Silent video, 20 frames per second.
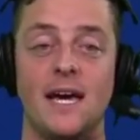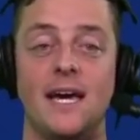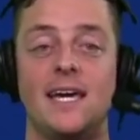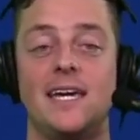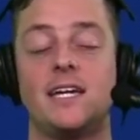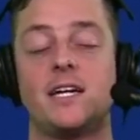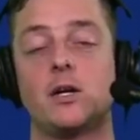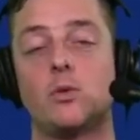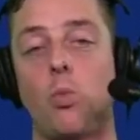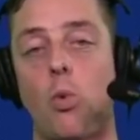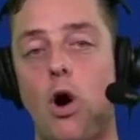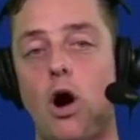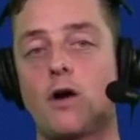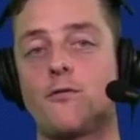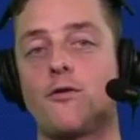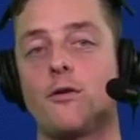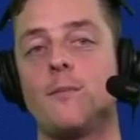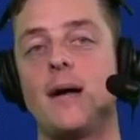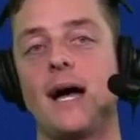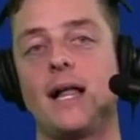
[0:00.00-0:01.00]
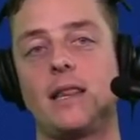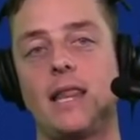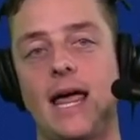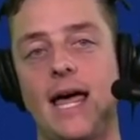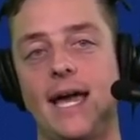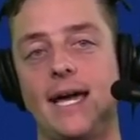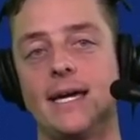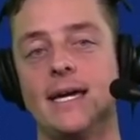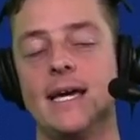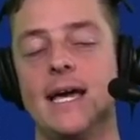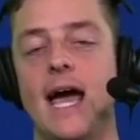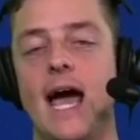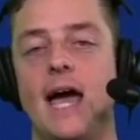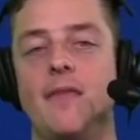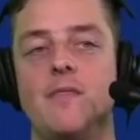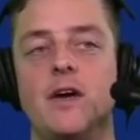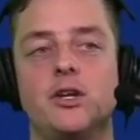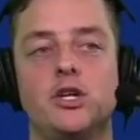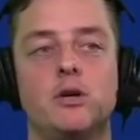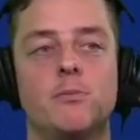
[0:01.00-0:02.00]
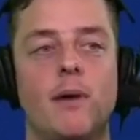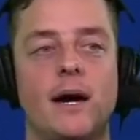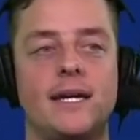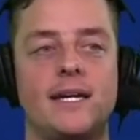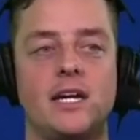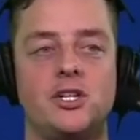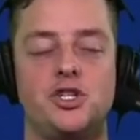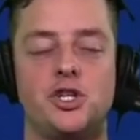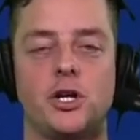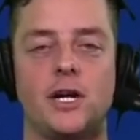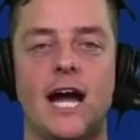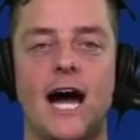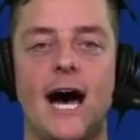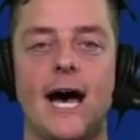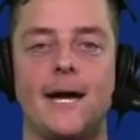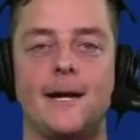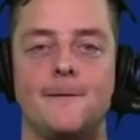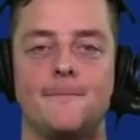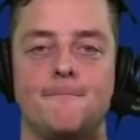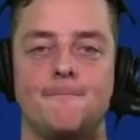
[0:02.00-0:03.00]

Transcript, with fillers: He could walk from LA, and then you might get your guy.